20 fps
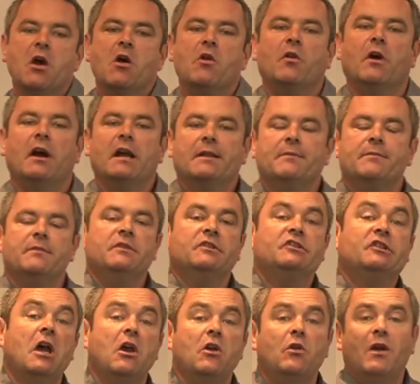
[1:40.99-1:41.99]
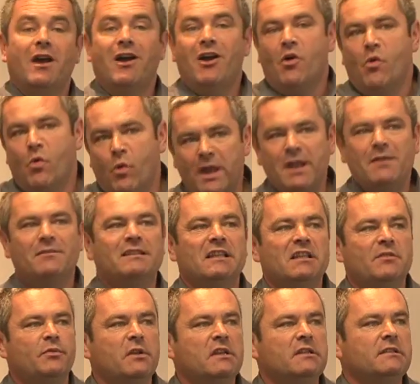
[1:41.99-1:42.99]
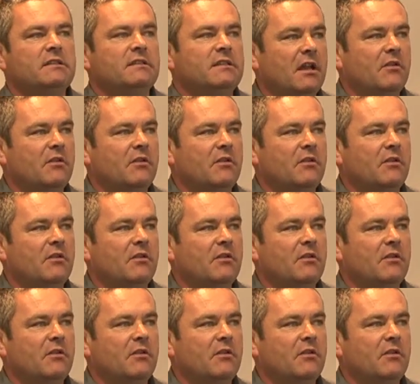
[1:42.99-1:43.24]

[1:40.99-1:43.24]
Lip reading: Right, so when I was in the prisons,